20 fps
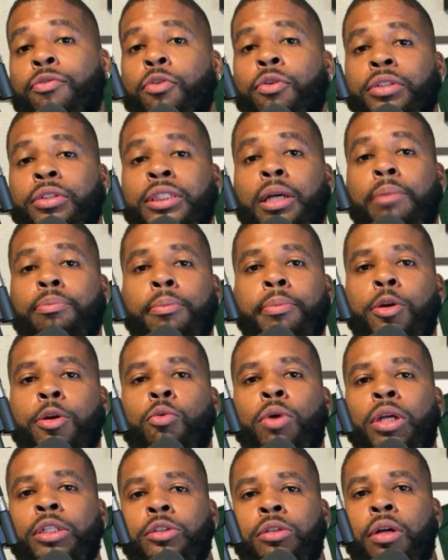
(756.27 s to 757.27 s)
supplemental
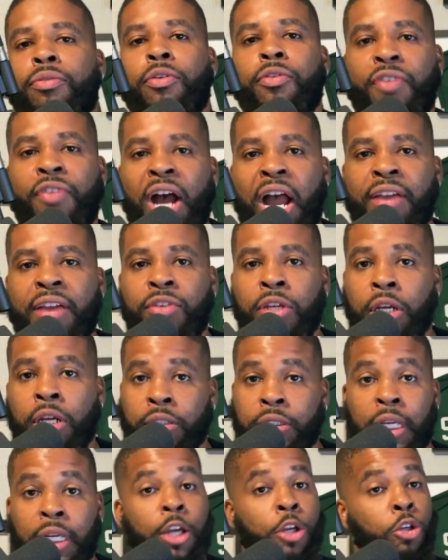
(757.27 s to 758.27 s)
registrar for 5 years.
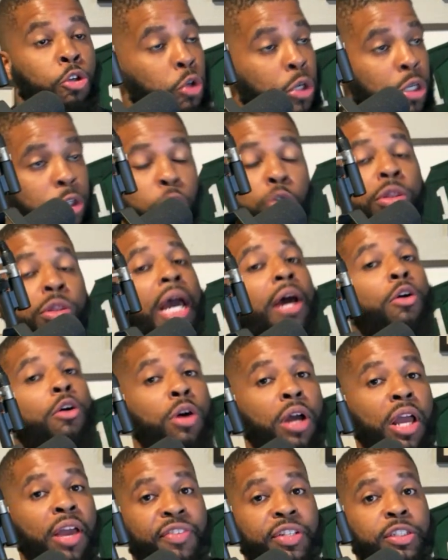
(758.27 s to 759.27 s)
You can do that
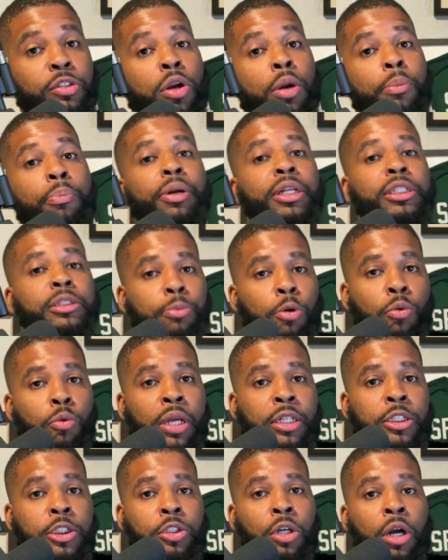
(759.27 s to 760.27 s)
if it's on a principal
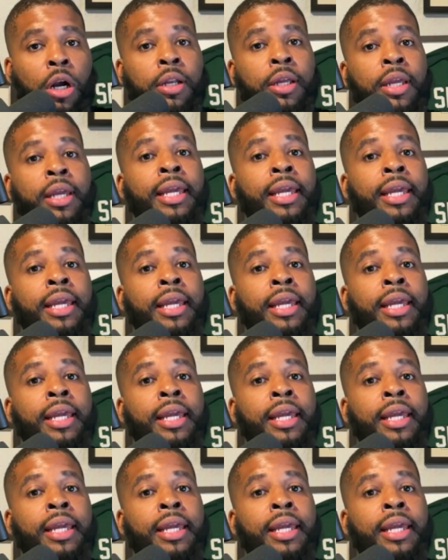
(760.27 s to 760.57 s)
registrar